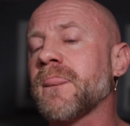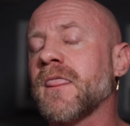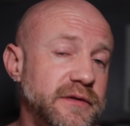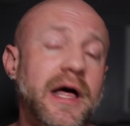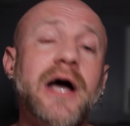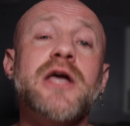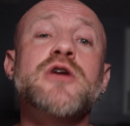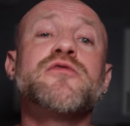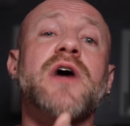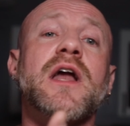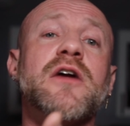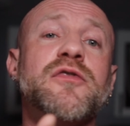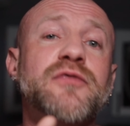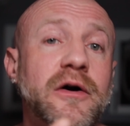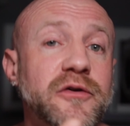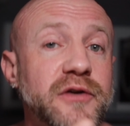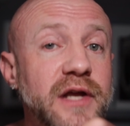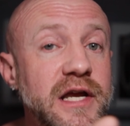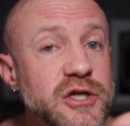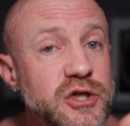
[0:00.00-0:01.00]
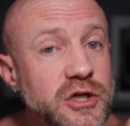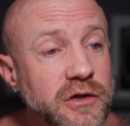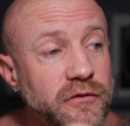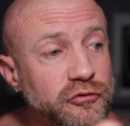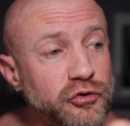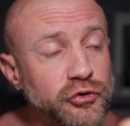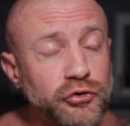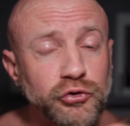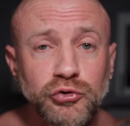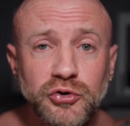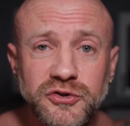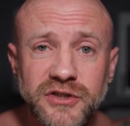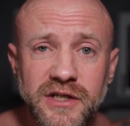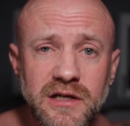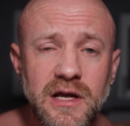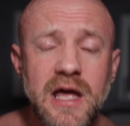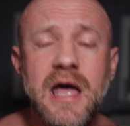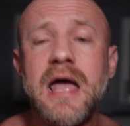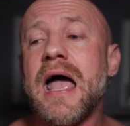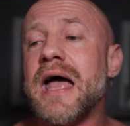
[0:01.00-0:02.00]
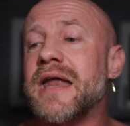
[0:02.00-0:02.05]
Now you've got a foundation of cruising,